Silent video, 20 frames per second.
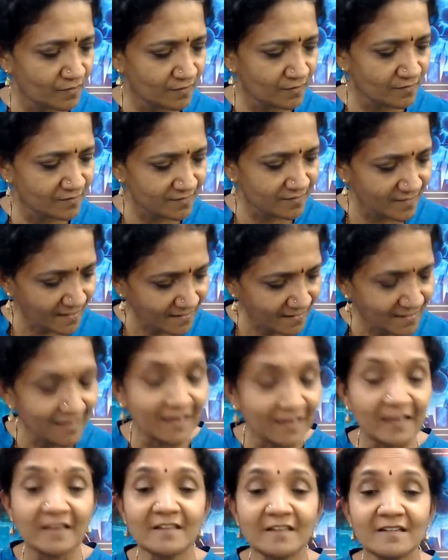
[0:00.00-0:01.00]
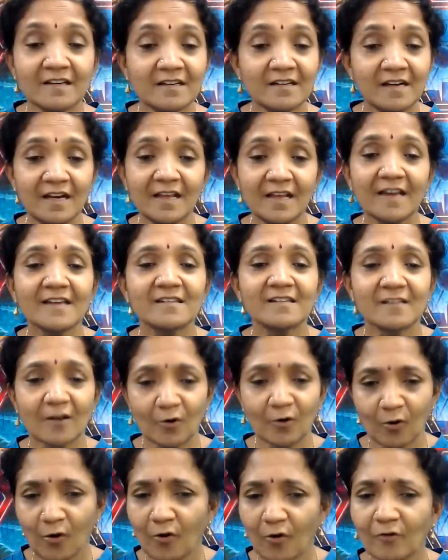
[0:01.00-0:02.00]
Zetterli has a
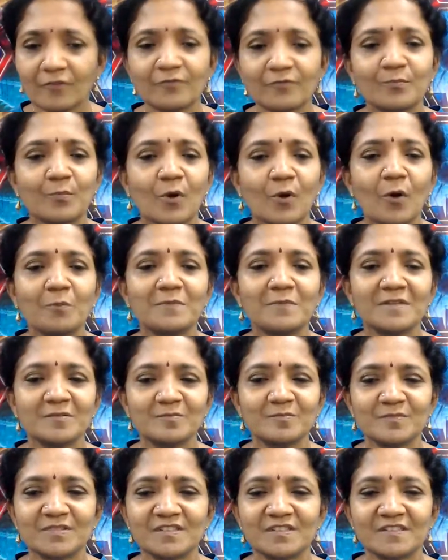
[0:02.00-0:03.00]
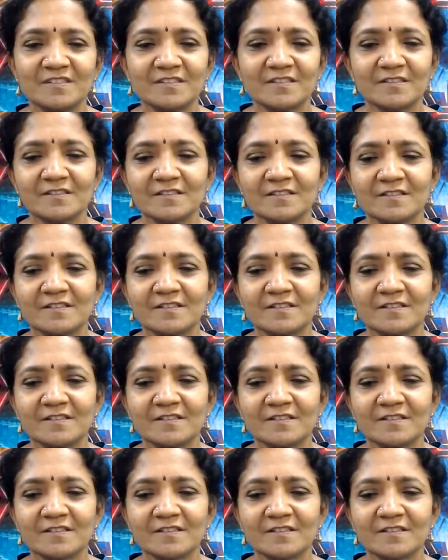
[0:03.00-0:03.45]
lot of problems.